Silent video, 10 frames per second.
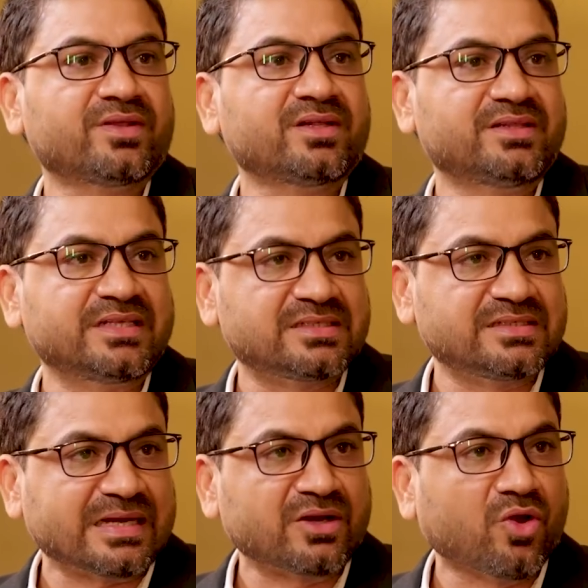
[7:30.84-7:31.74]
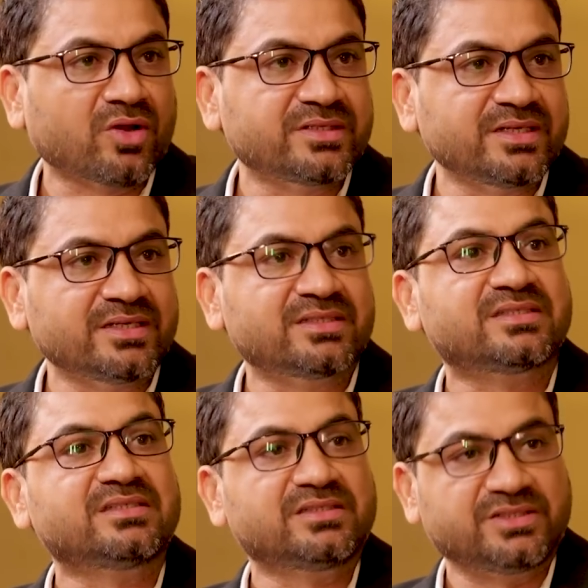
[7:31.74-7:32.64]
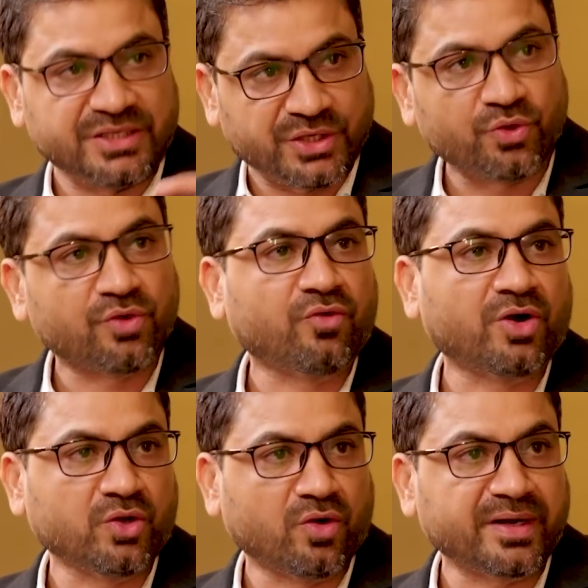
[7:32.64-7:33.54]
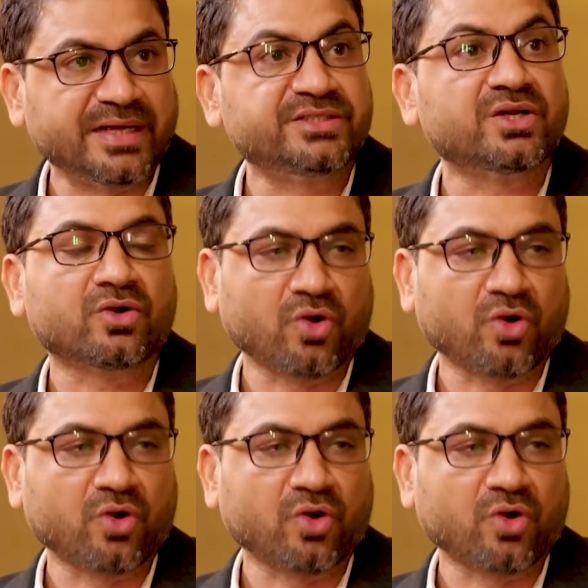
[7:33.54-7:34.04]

whether this technology is secure for your organization or